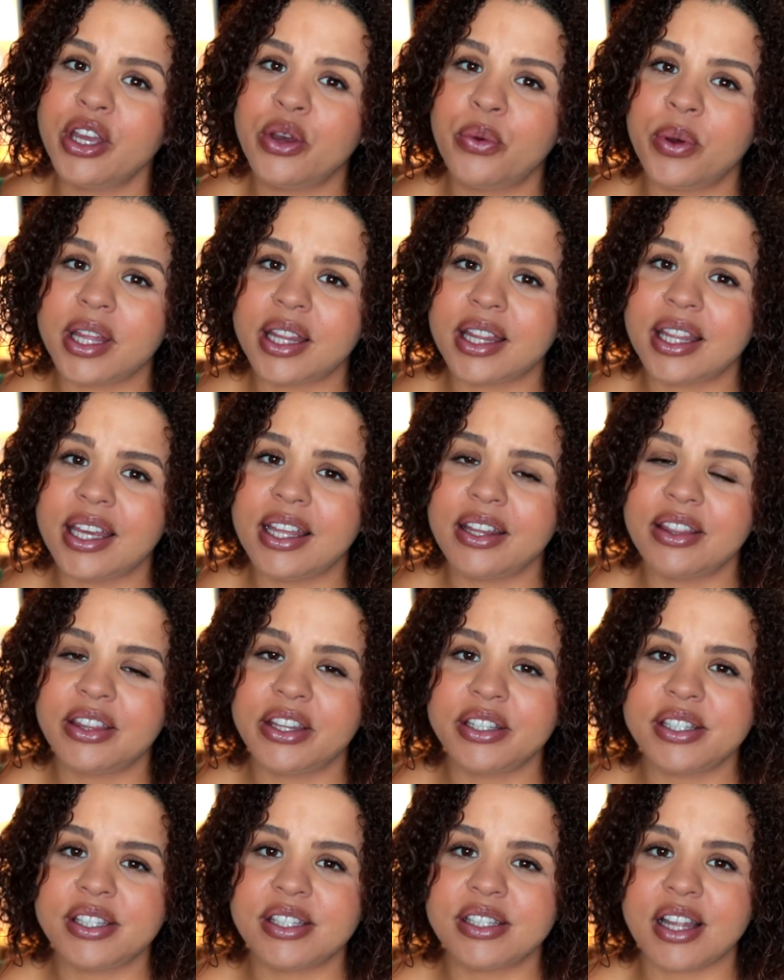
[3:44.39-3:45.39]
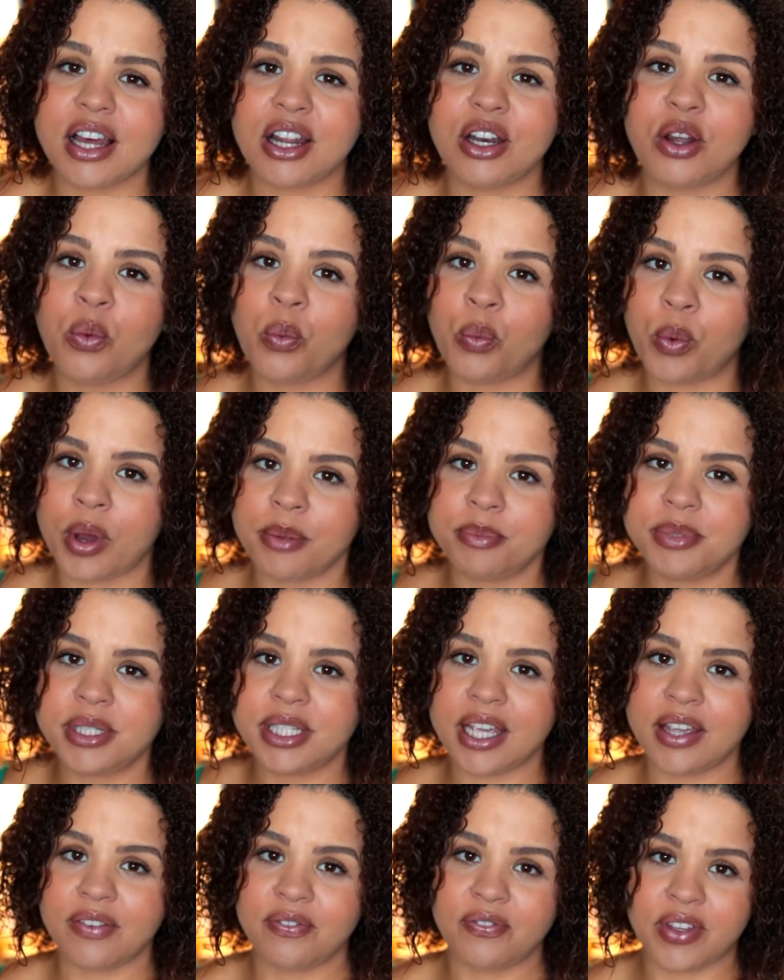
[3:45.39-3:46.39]
quickly, this is not a
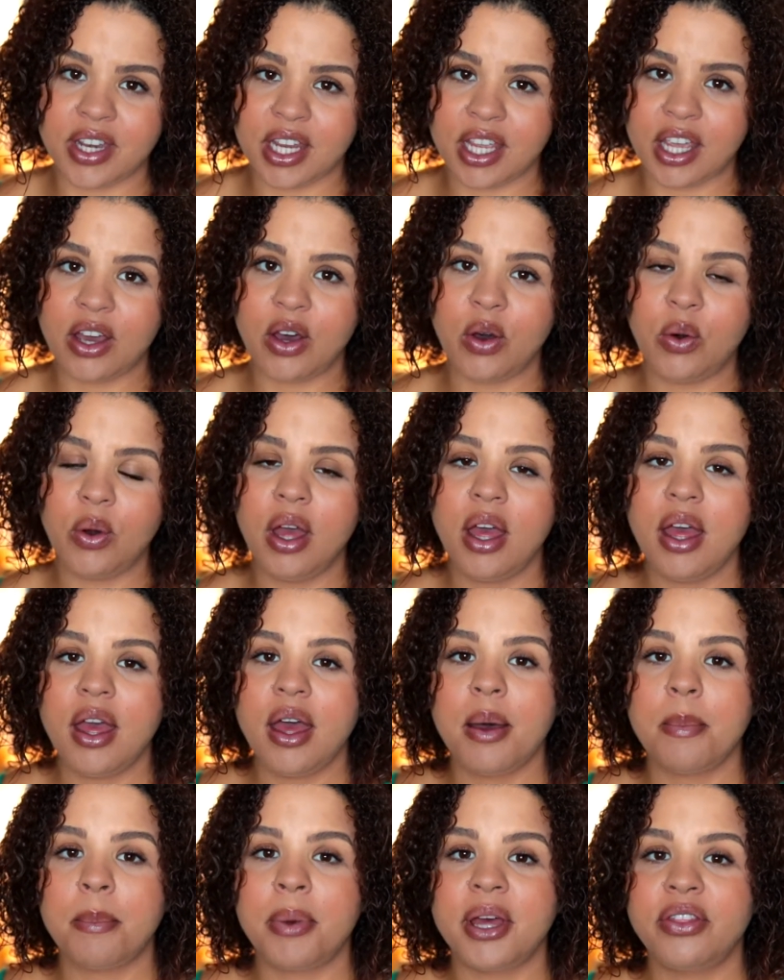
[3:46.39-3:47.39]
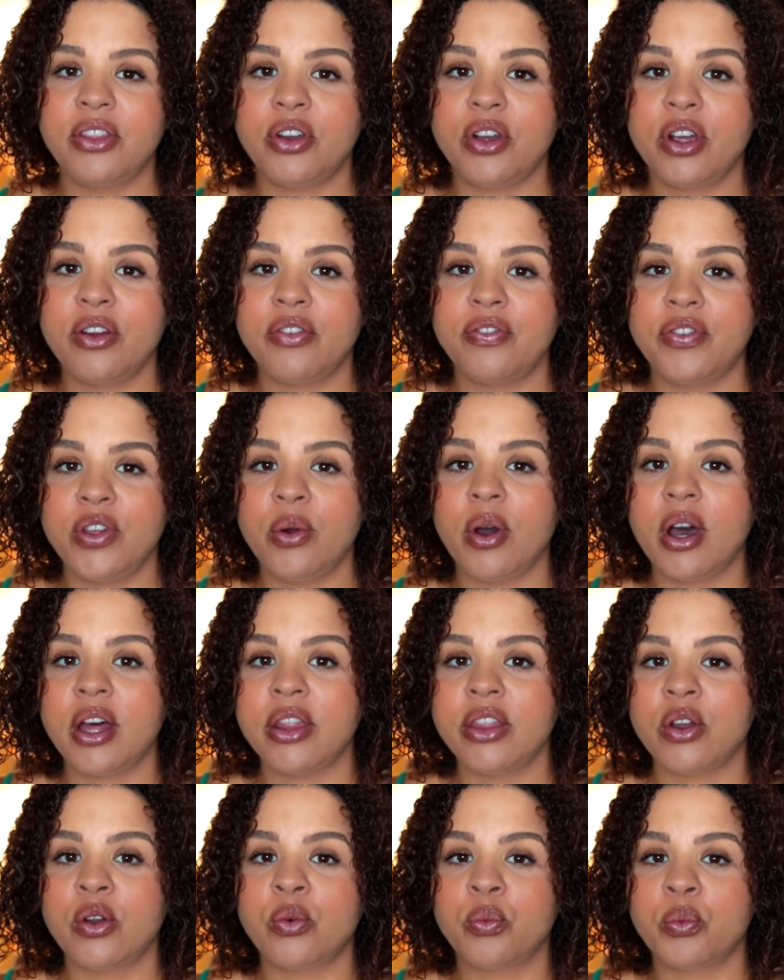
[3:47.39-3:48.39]
website video, but there are a few
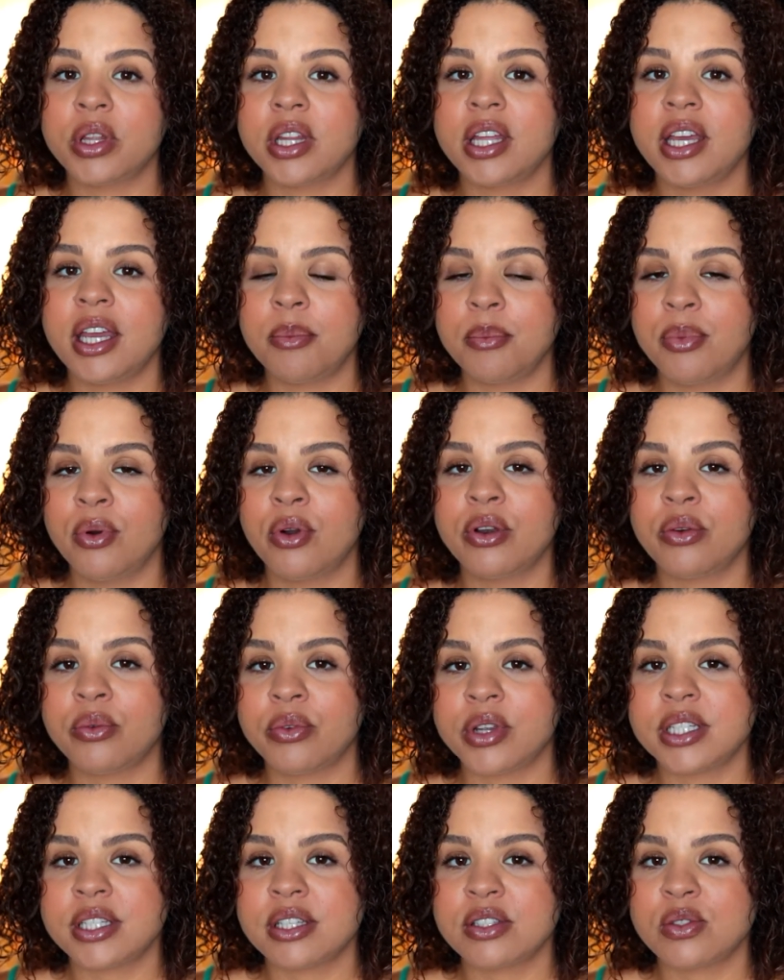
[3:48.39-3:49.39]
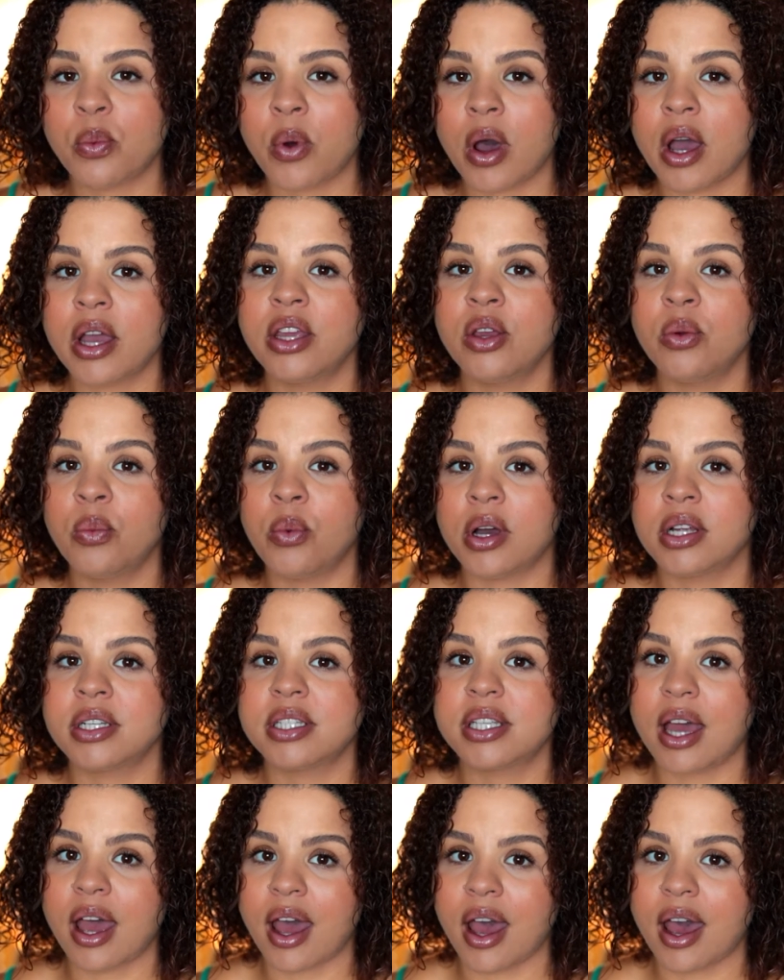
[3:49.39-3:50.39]
other really important reasons why you want
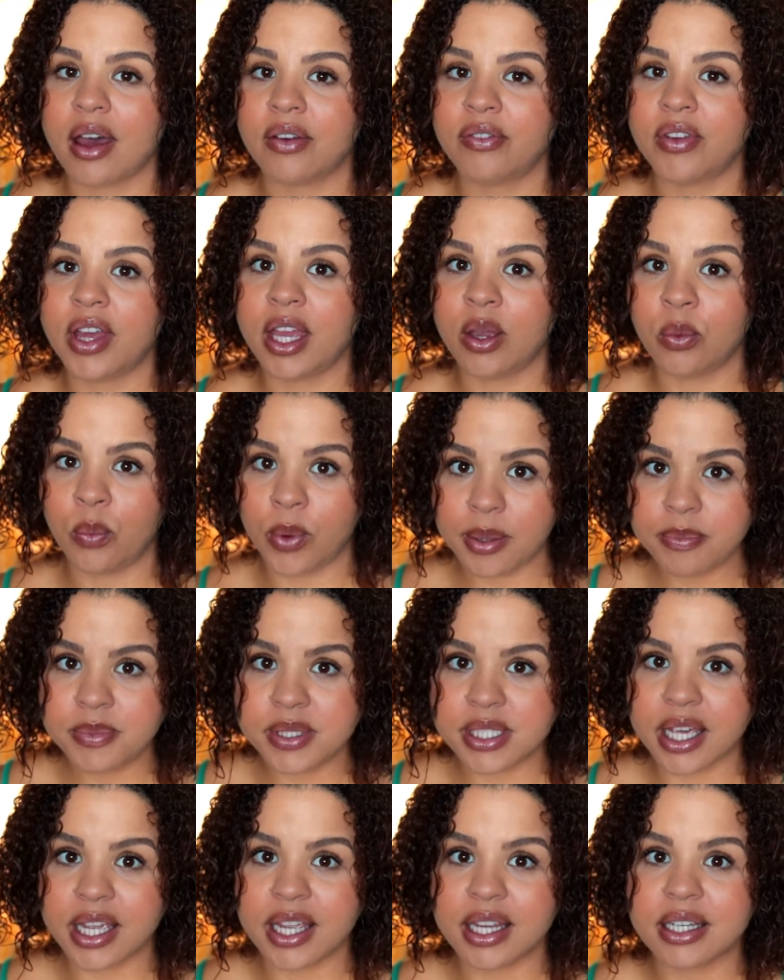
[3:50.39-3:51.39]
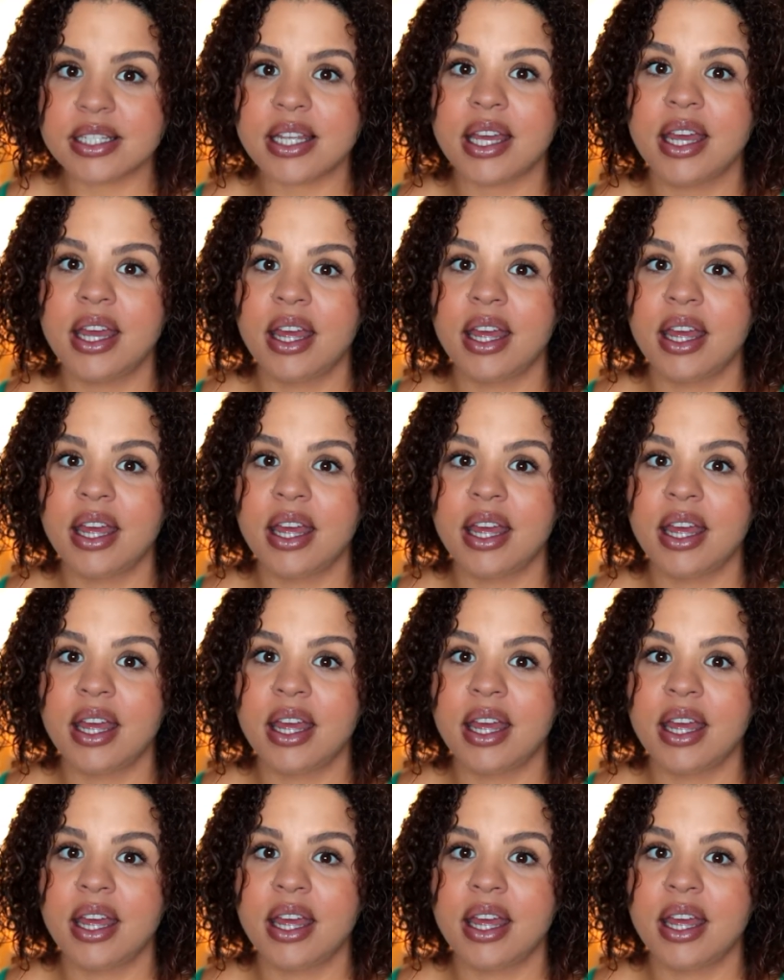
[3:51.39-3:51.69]
to have a website.